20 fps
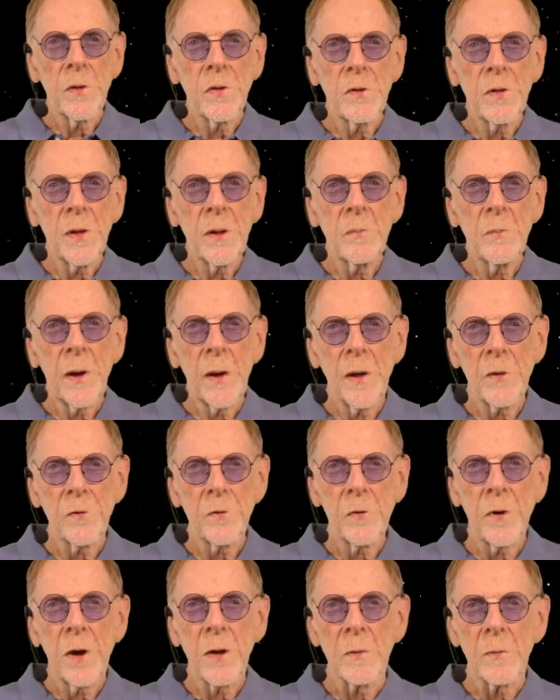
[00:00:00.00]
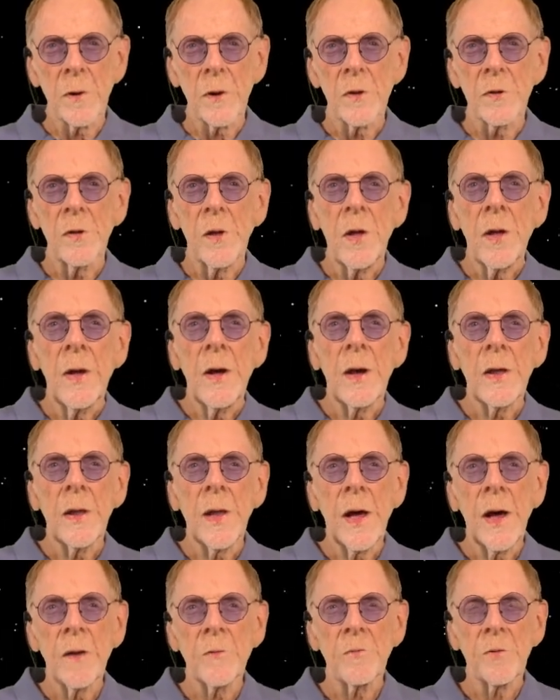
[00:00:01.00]
seen by astronomers and a
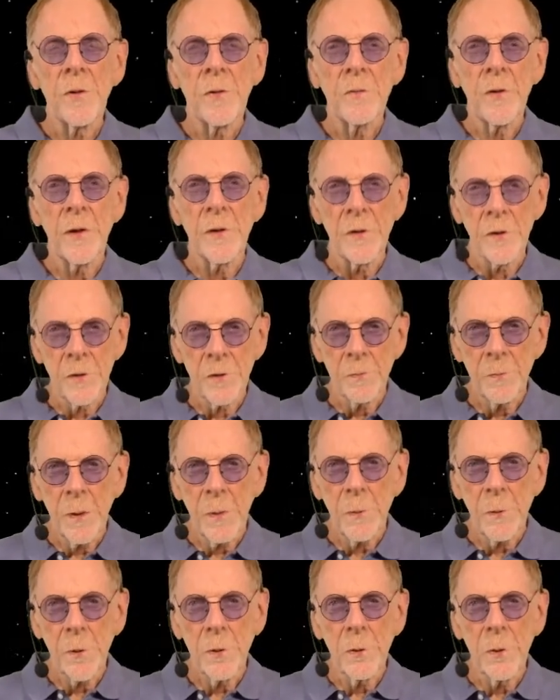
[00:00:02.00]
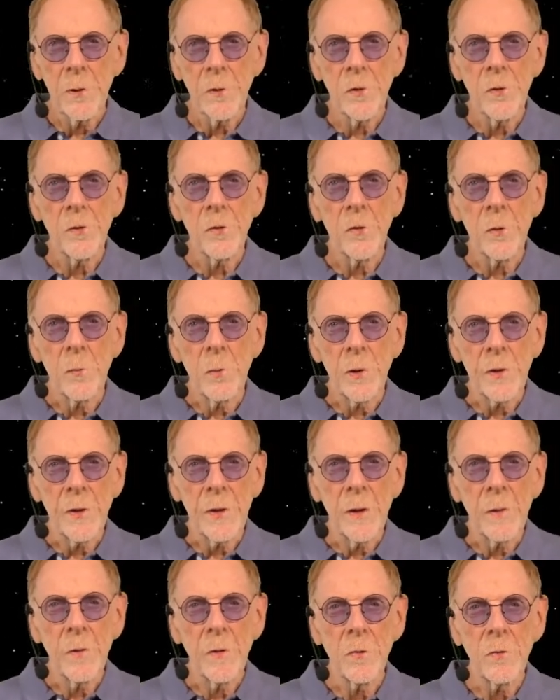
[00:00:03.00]
handful of others, people who understood what
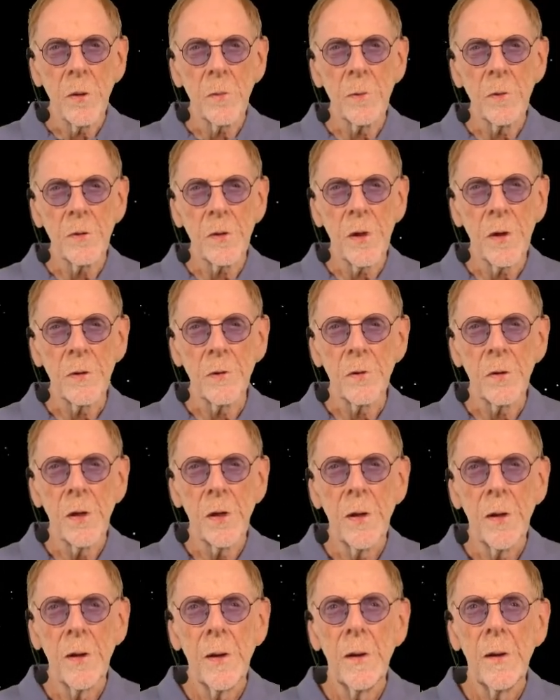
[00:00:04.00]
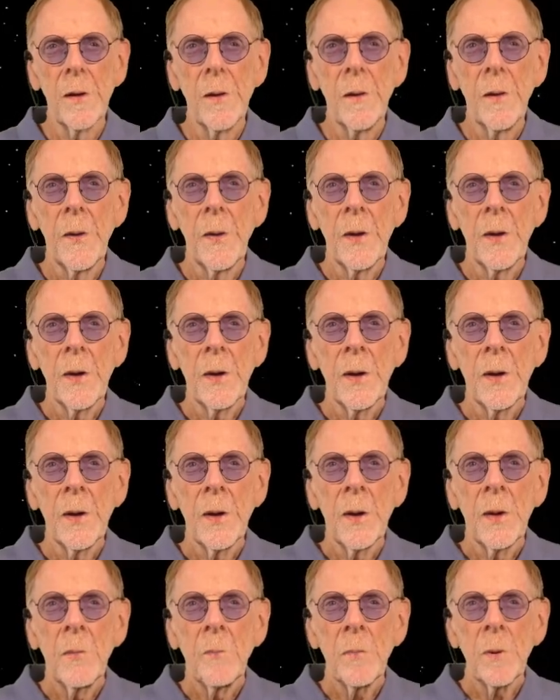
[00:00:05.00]
the image represents.
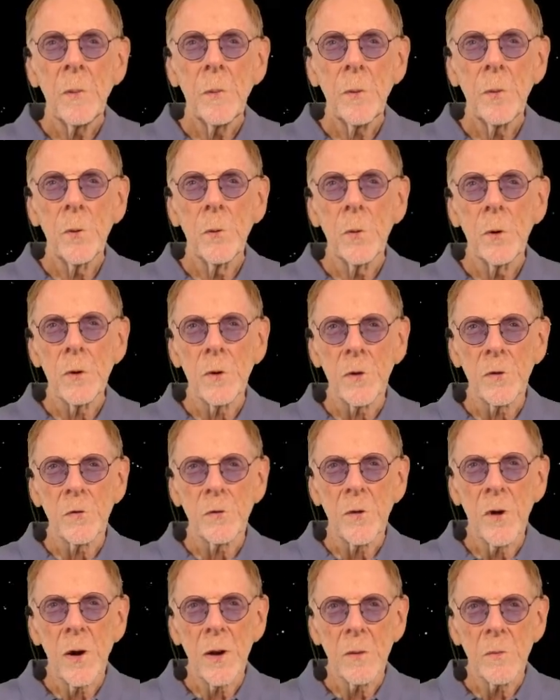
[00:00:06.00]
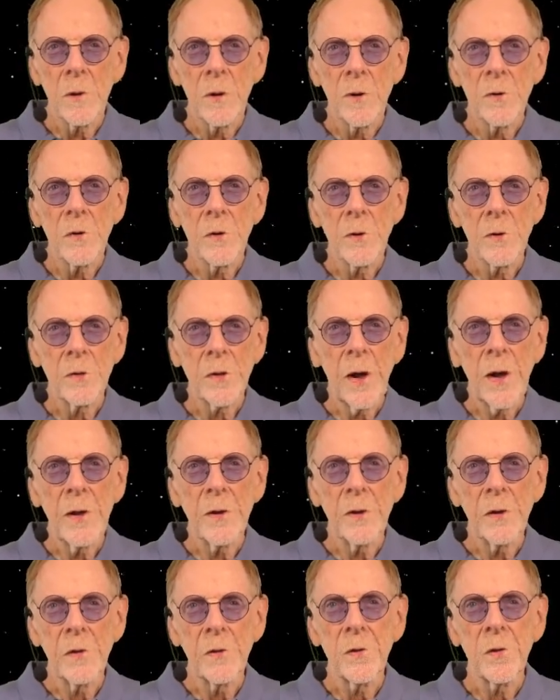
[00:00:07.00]
People who weren't astronomers or
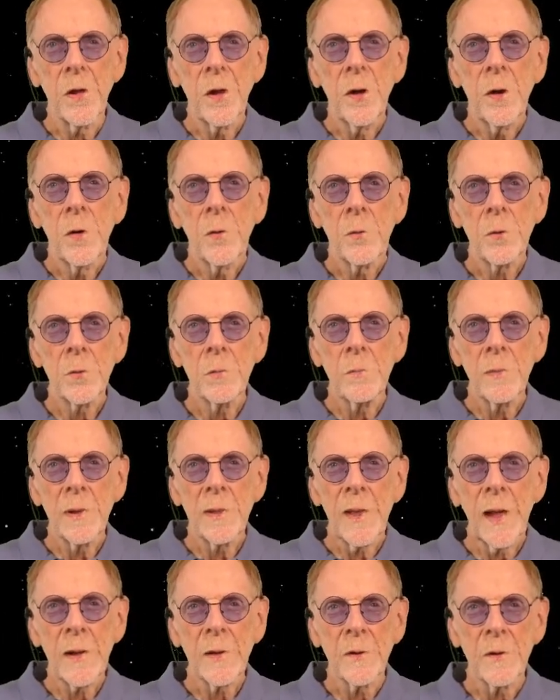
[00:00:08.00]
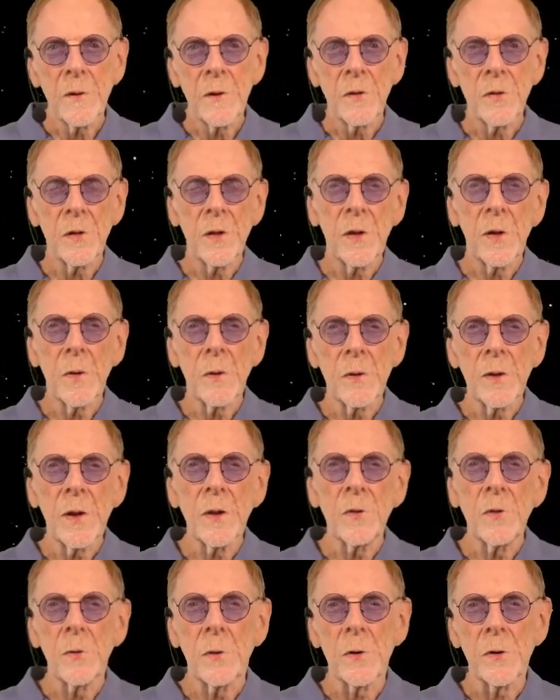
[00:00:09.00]
scientists wouldn't be likely to see or
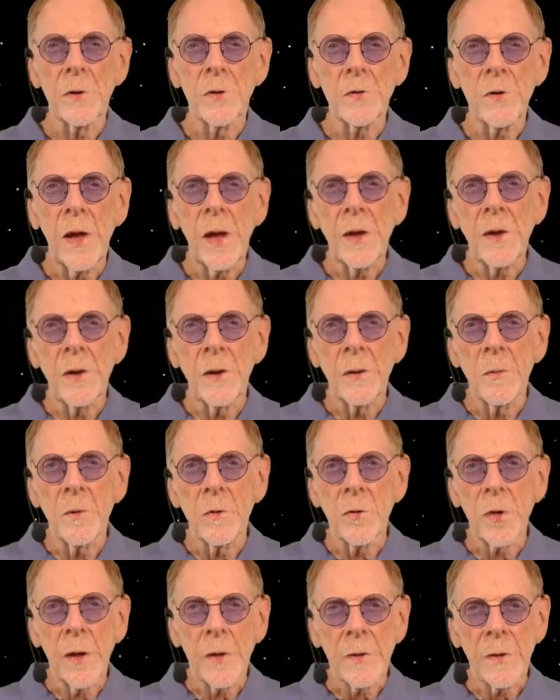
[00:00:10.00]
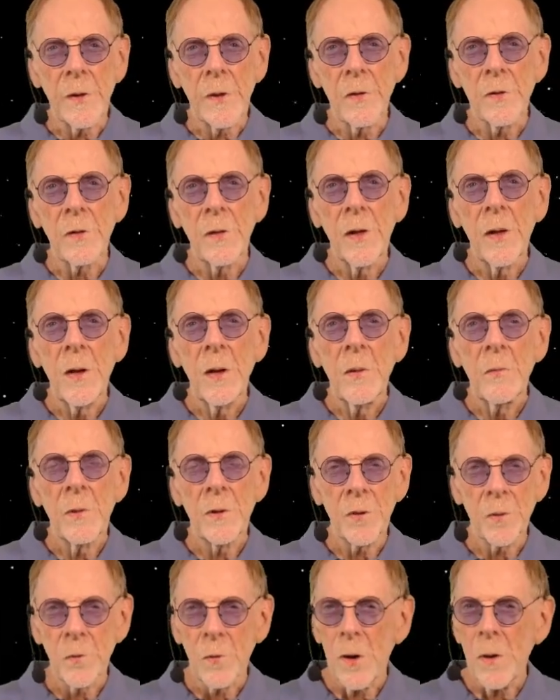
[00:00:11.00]
need to understand an image like this,
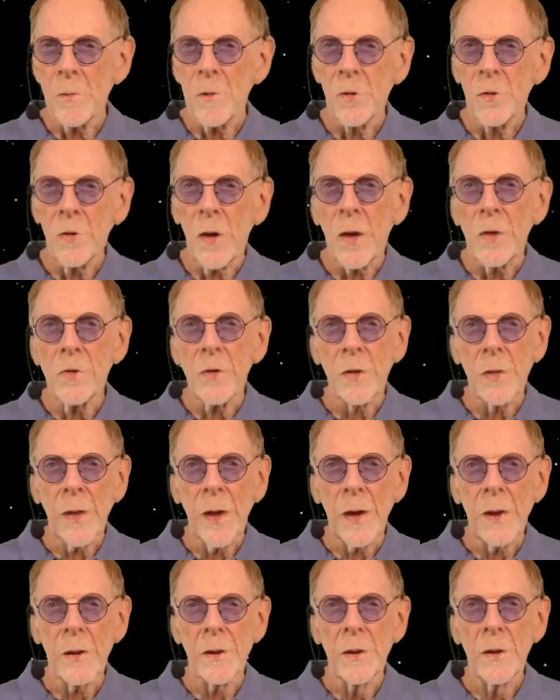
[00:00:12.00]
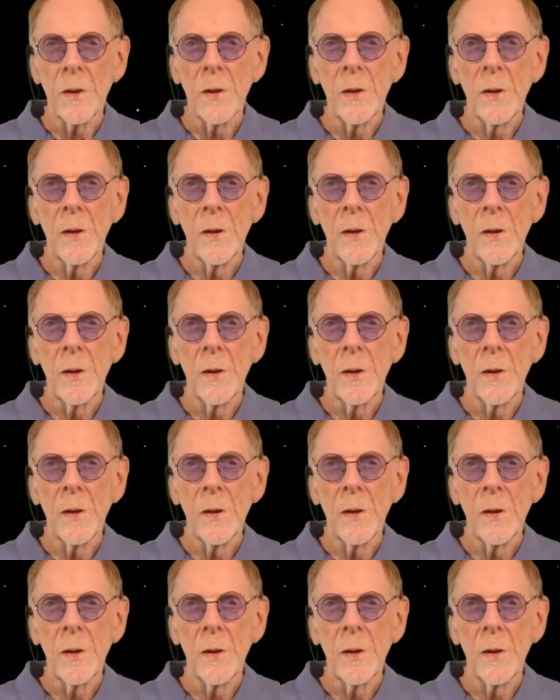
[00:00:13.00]
but the Webb is changing that.